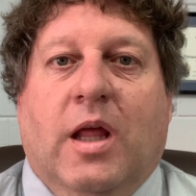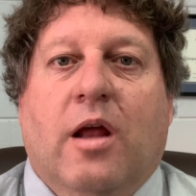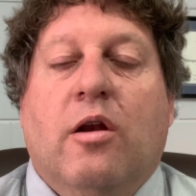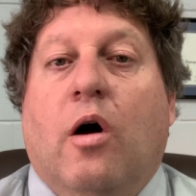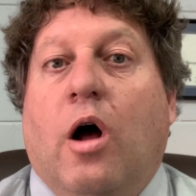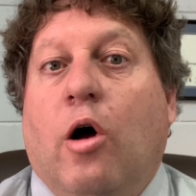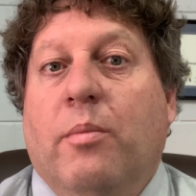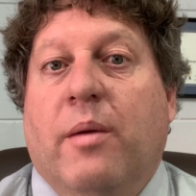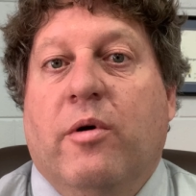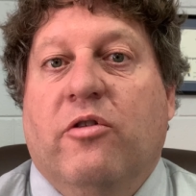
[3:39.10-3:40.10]
Now, all
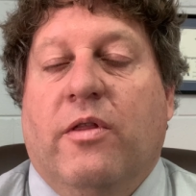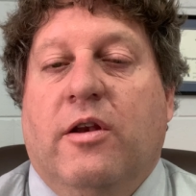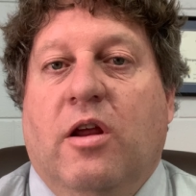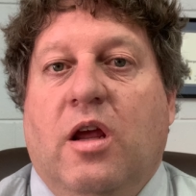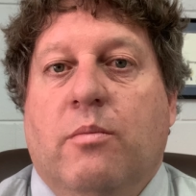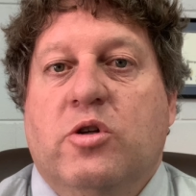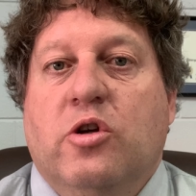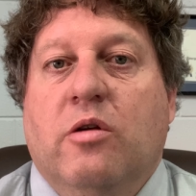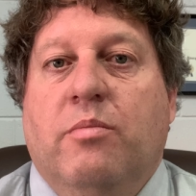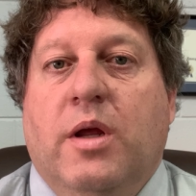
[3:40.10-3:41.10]
members of the team
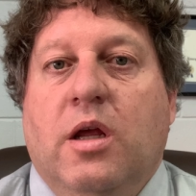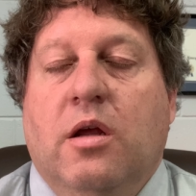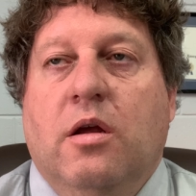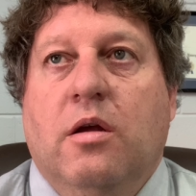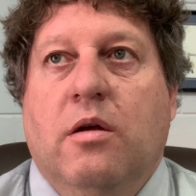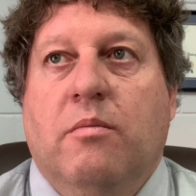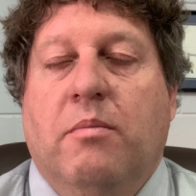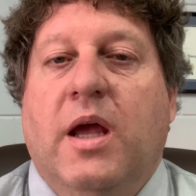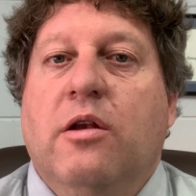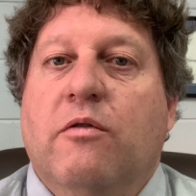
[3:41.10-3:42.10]
should be
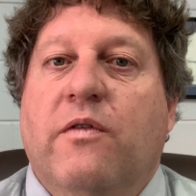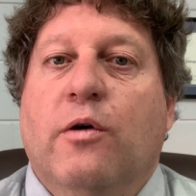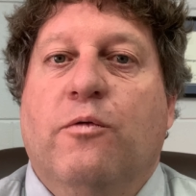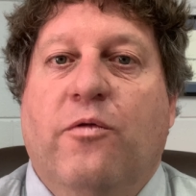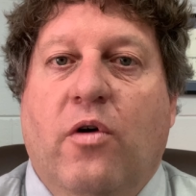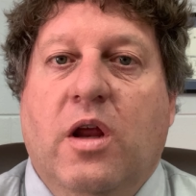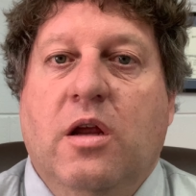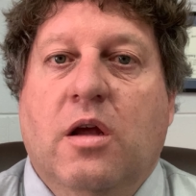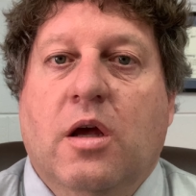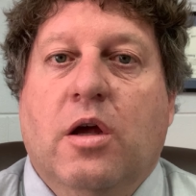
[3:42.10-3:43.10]
made to feel
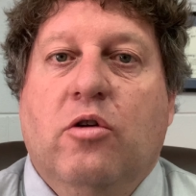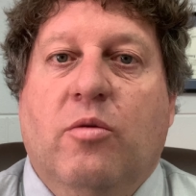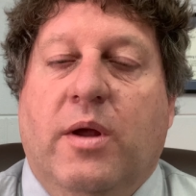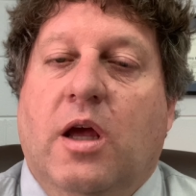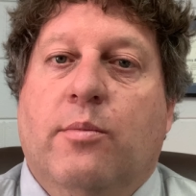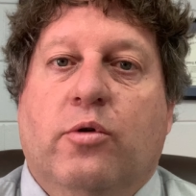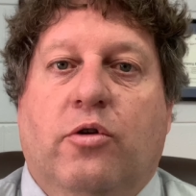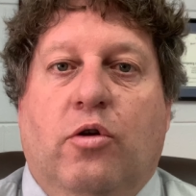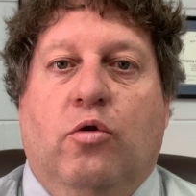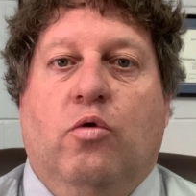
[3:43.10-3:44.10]
free to be able
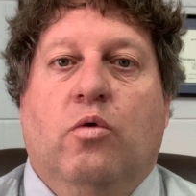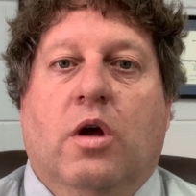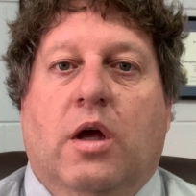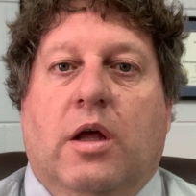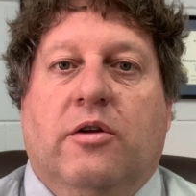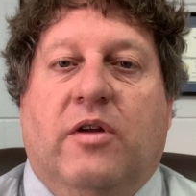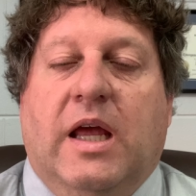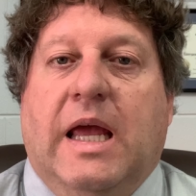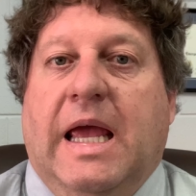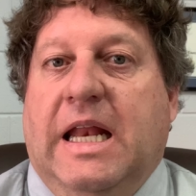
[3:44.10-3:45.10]
to
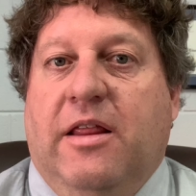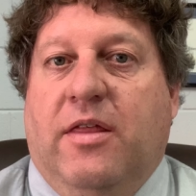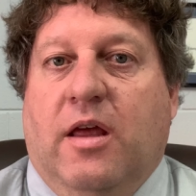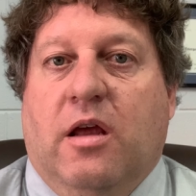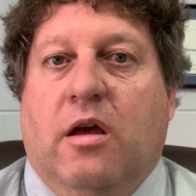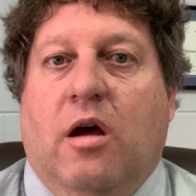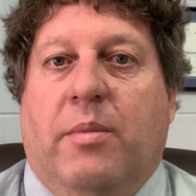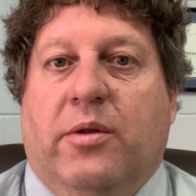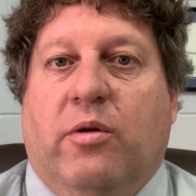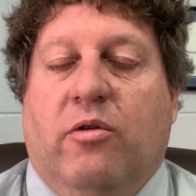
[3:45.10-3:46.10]
say anything
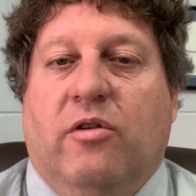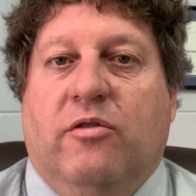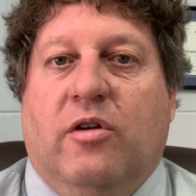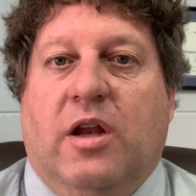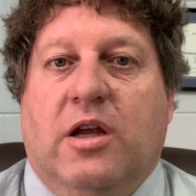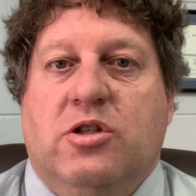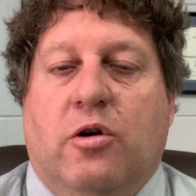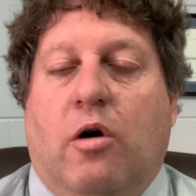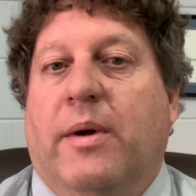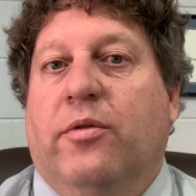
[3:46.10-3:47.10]
about the resuscitation
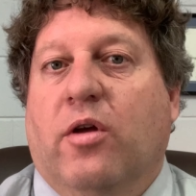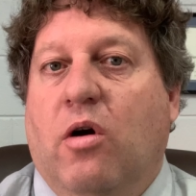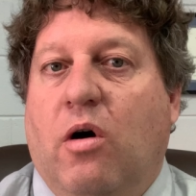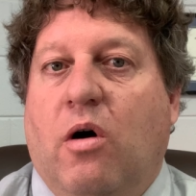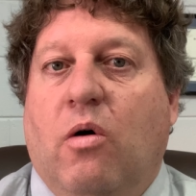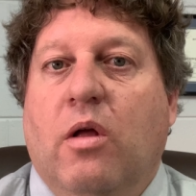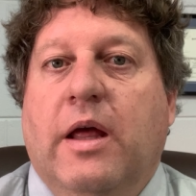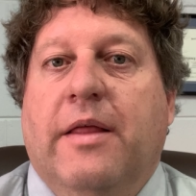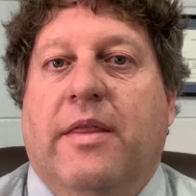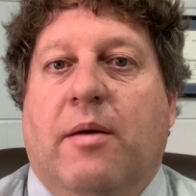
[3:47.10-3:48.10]
or about the call
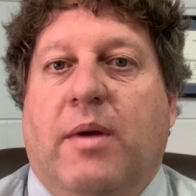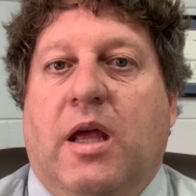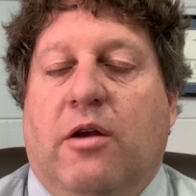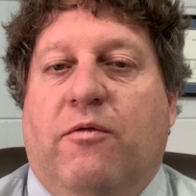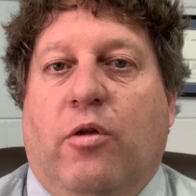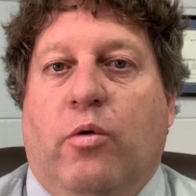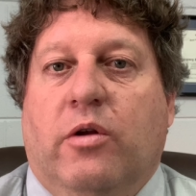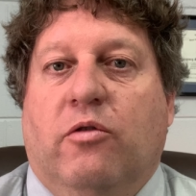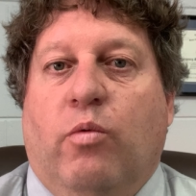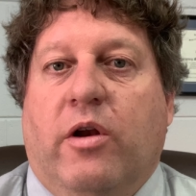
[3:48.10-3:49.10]
that may
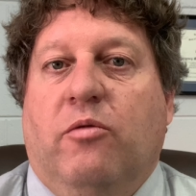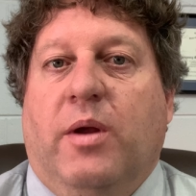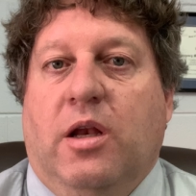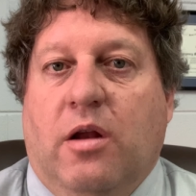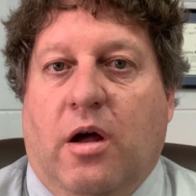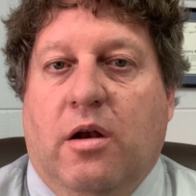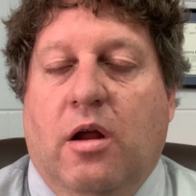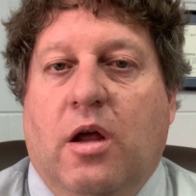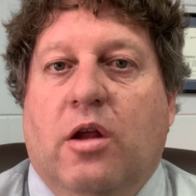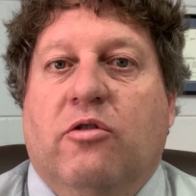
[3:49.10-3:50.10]
influence what is being done.
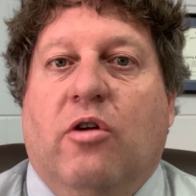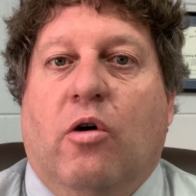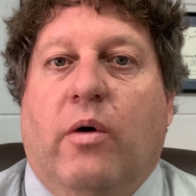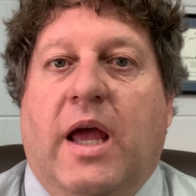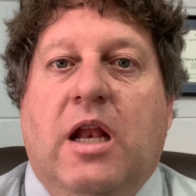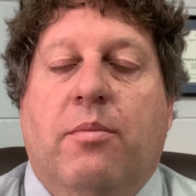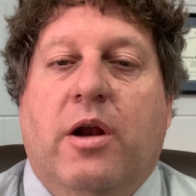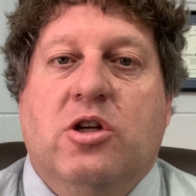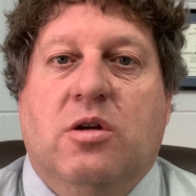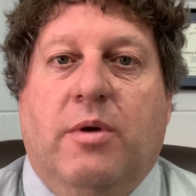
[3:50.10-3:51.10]
So
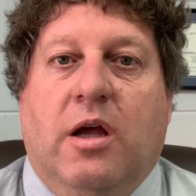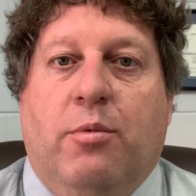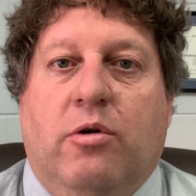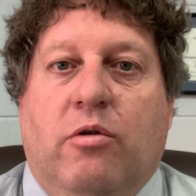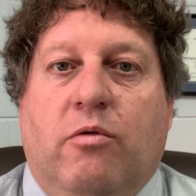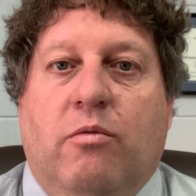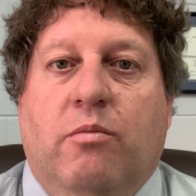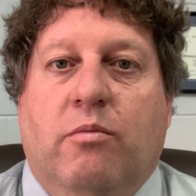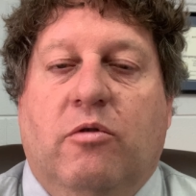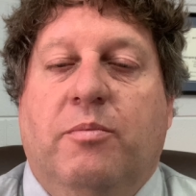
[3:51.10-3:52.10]
anybody should be able to
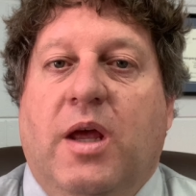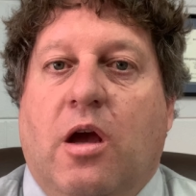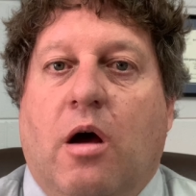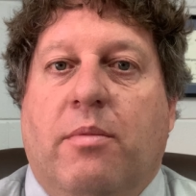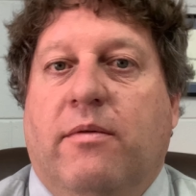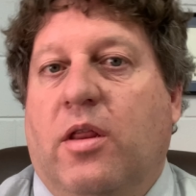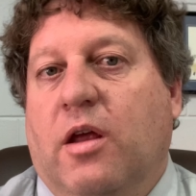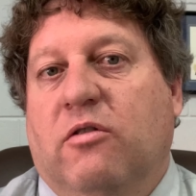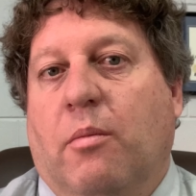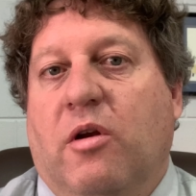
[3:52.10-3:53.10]
speak up if they
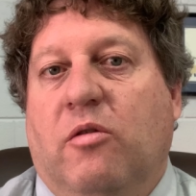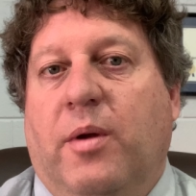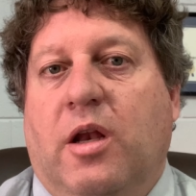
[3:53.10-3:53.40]
think something is